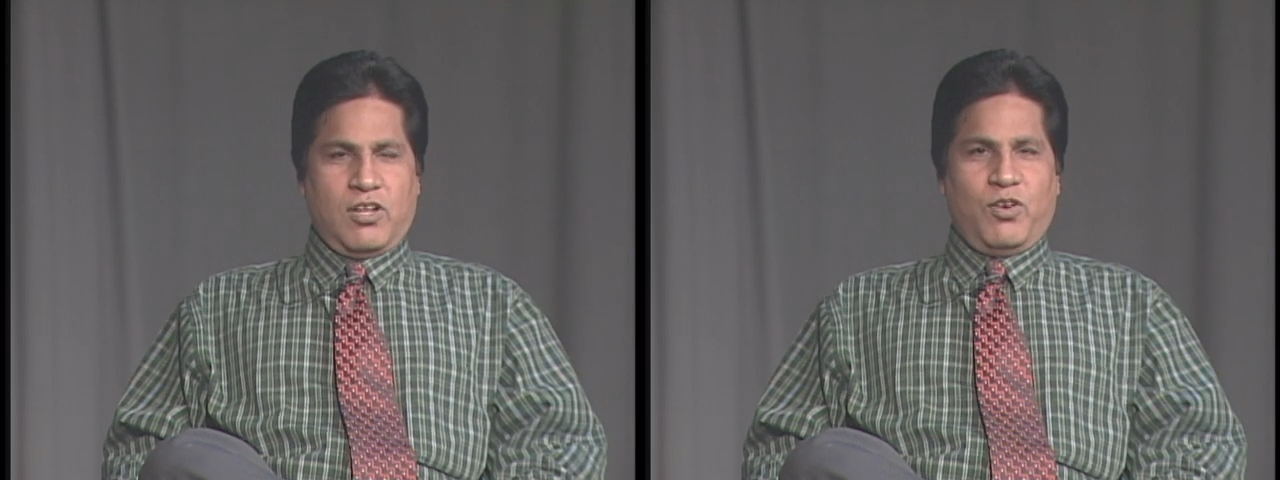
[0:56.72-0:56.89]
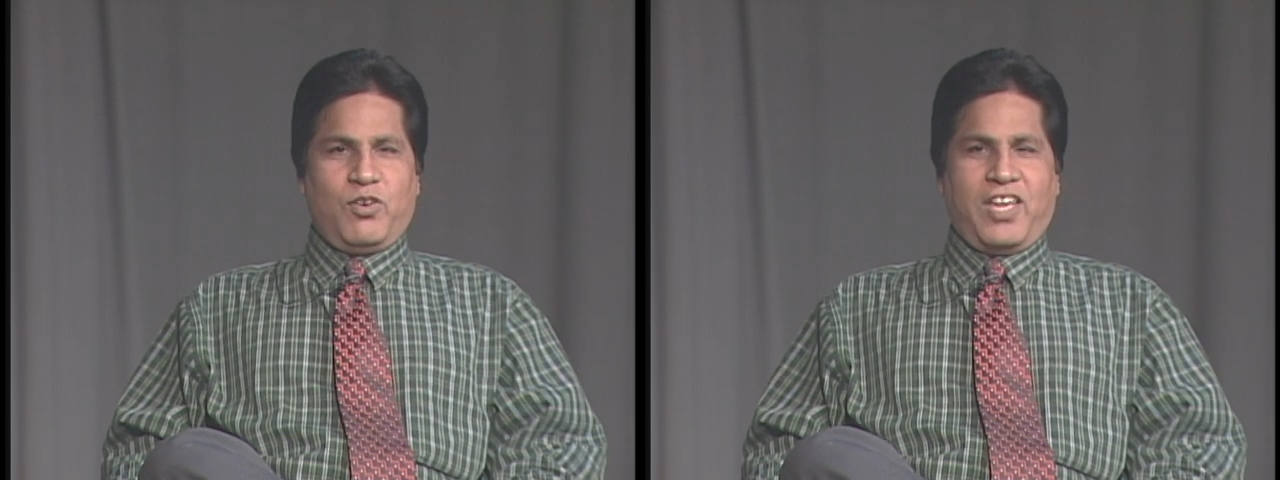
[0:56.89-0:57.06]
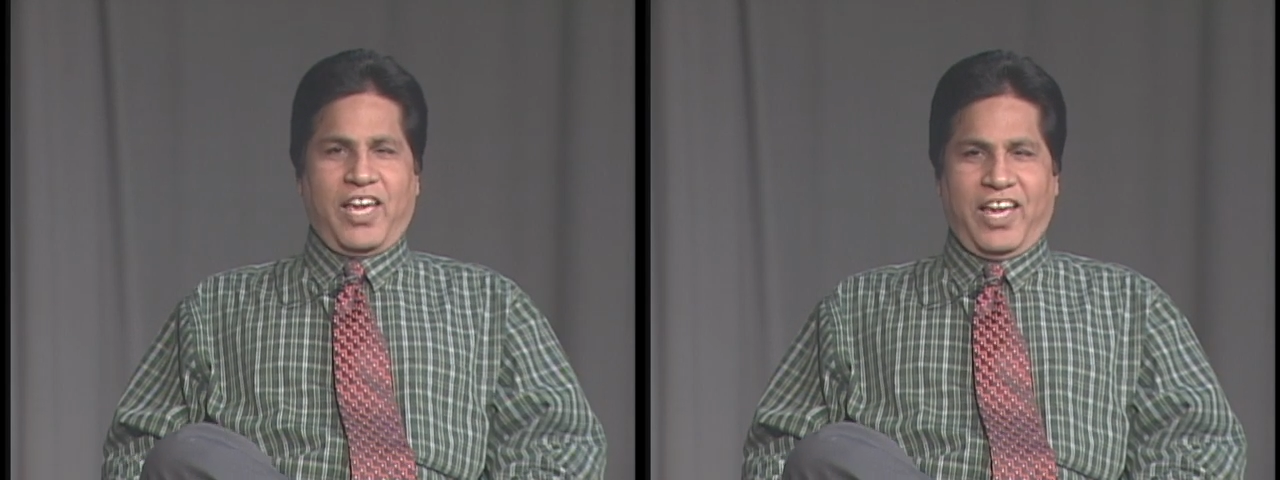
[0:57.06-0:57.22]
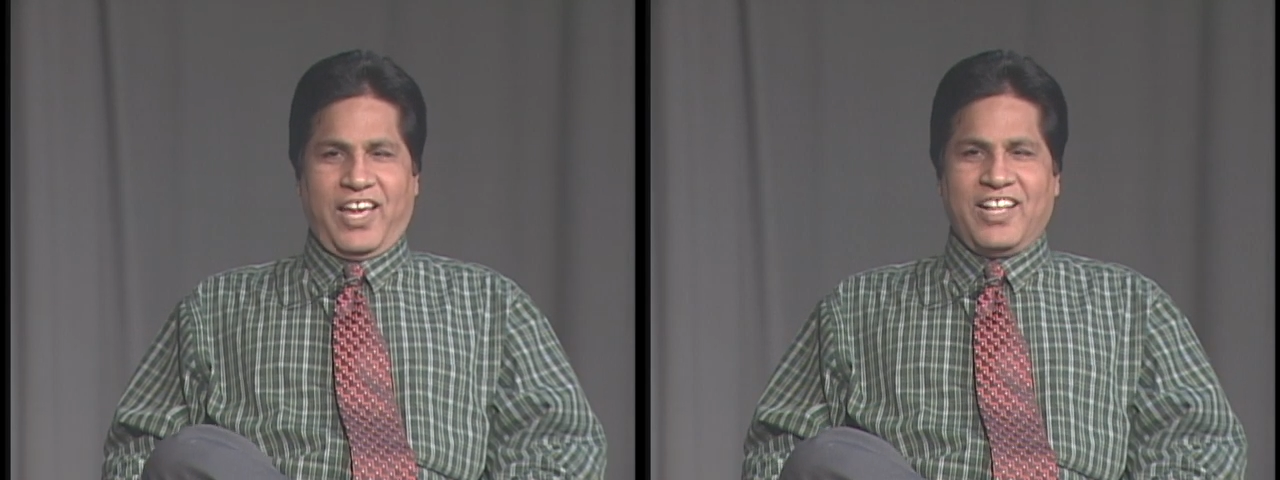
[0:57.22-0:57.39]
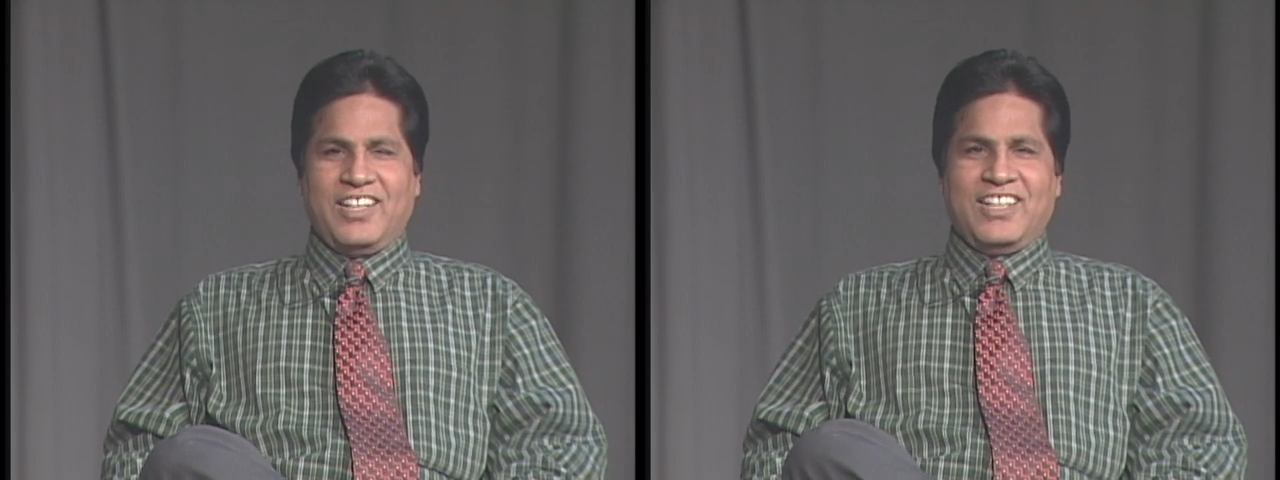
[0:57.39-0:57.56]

okay.